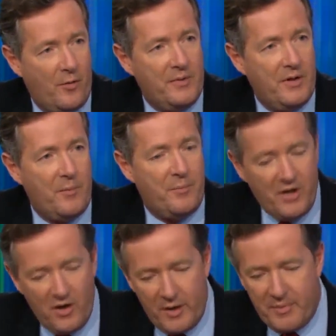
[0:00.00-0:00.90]
from
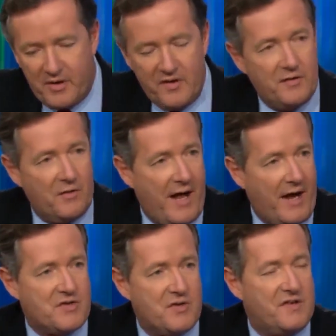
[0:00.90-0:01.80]
you, purely
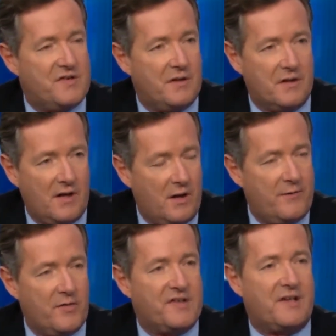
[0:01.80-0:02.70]
because you're an actress and the
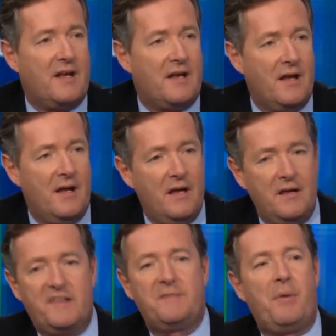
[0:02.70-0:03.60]
color of your skin,
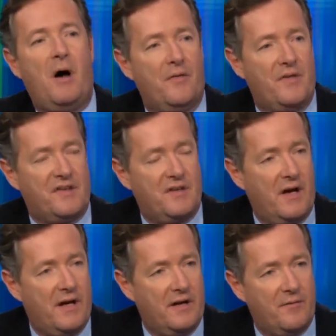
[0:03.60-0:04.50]
sparked this
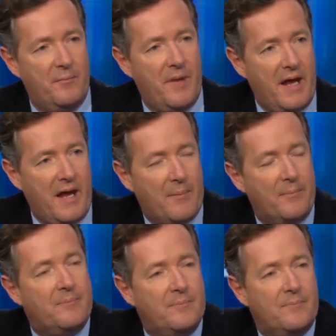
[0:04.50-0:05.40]
kind of
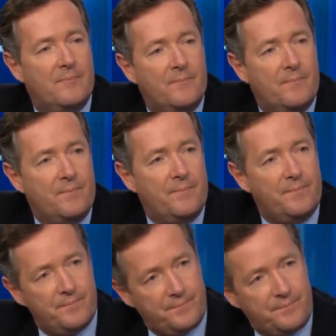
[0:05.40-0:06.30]
mayhem? I
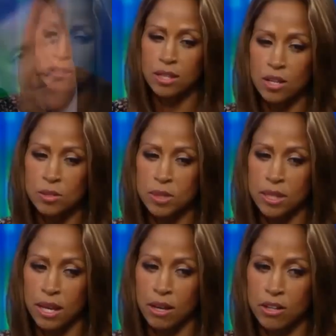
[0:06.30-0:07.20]
think it tells me
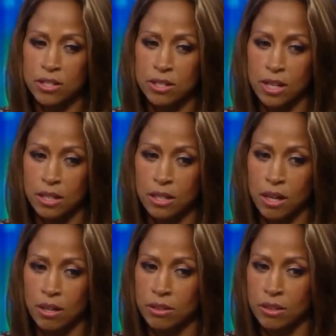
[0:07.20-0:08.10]
that our state,
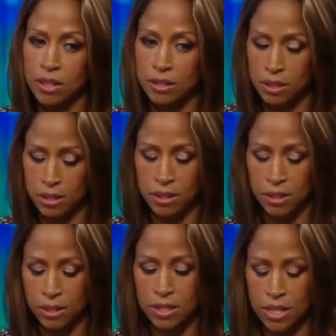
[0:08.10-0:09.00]

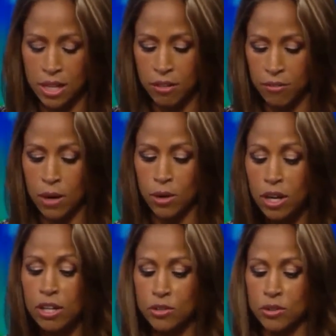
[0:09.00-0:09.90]
the state of our
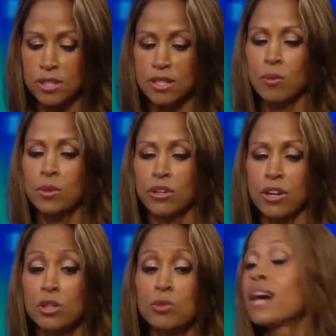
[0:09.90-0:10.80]
country is that we are
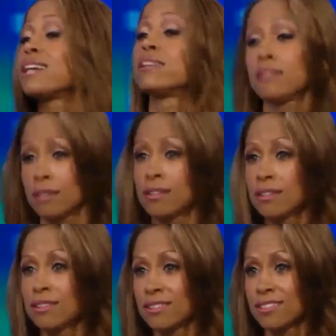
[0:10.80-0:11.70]
not united,
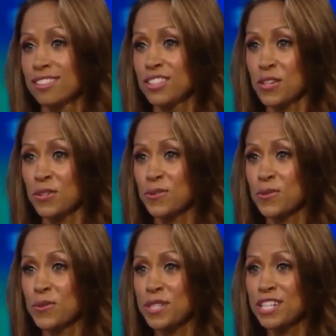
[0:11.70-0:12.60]
you know?
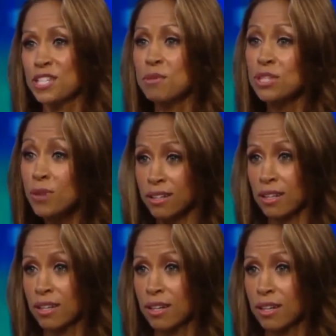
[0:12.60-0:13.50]
We need to be
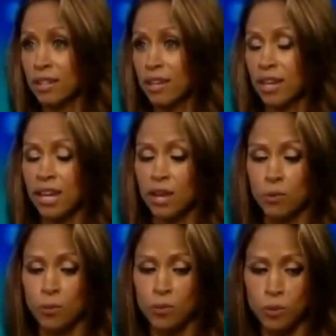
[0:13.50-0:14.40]
united.
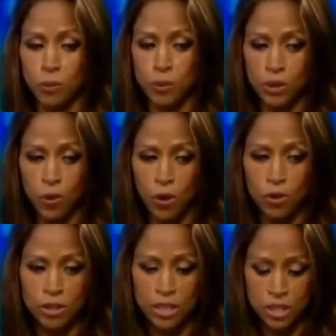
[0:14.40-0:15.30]
And we all
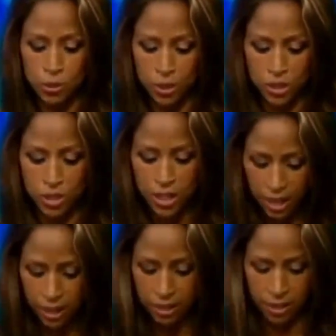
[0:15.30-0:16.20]
need to
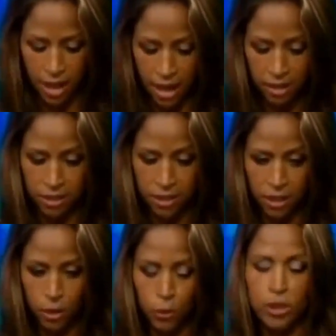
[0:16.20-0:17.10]
understand that
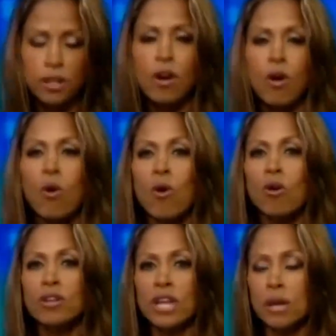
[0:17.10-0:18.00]
we are
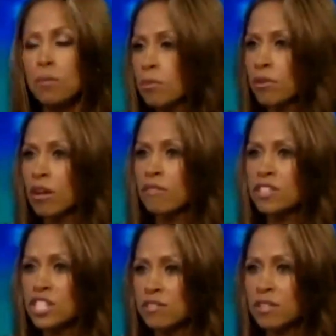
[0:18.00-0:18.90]
all capable of
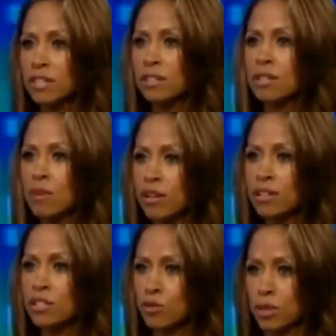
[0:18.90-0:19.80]
achieving the
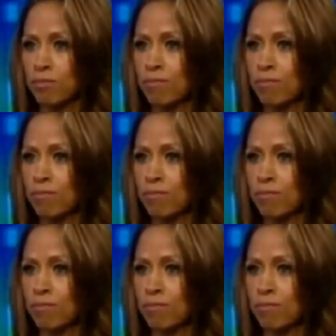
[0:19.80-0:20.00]
American dream.